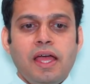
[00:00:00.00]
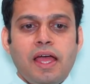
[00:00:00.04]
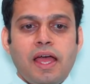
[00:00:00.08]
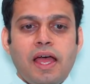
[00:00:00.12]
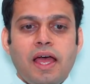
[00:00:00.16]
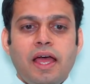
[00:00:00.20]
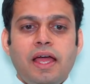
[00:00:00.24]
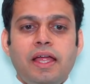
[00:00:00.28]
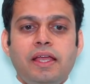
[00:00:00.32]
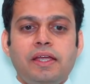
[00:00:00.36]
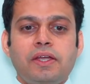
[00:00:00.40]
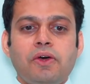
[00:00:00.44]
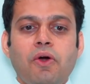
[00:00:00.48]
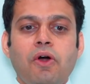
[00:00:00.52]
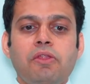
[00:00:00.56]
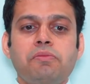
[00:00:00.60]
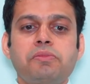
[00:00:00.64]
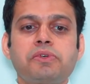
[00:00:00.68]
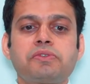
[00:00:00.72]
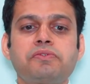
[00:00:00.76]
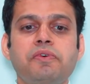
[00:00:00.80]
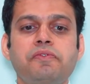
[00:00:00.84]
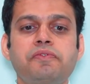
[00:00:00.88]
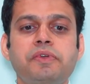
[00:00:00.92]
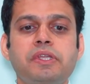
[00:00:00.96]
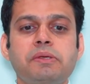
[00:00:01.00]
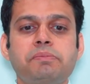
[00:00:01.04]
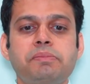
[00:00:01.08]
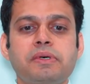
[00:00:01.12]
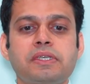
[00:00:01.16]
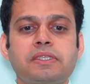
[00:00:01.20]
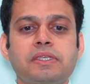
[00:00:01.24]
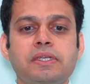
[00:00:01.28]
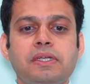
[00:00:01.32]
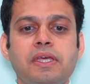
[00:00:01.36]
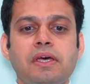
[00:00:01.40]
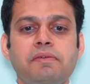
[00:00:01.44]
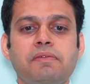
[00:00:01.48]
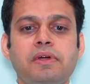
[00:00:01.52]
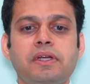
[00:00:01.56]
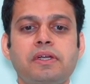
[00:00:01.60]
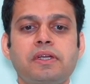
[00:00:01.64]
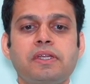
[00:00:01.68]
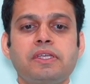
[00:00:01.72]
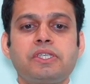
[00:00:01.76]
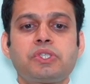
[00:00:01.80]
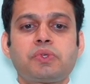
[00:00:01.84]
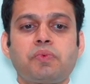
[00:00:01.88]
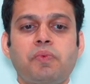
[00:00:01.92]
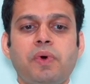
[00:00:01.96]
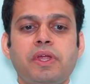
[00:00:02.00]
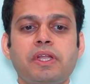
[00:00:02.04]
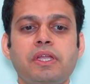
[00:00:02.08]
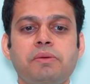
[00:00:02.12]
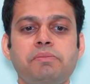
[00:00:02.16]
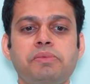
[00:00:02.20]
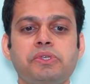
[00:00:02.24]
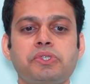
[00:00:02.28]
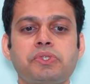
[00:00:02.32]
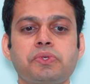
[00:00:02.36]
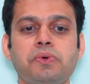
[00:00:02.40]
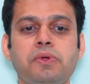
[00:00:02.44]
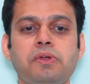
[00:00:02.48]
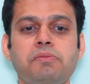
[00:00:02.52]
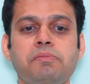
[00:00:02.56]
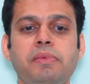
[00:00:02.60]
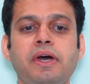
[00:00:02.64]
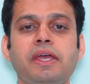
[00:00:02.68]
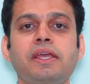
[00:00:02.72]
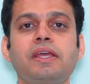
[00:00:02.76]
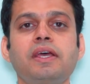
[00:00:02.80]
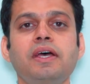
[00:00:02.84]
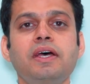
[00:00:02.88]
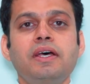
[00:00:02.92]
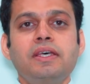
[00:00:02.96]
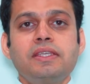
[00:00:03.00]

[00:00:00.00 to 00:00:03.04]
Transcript: and almost 50% have at least one episode by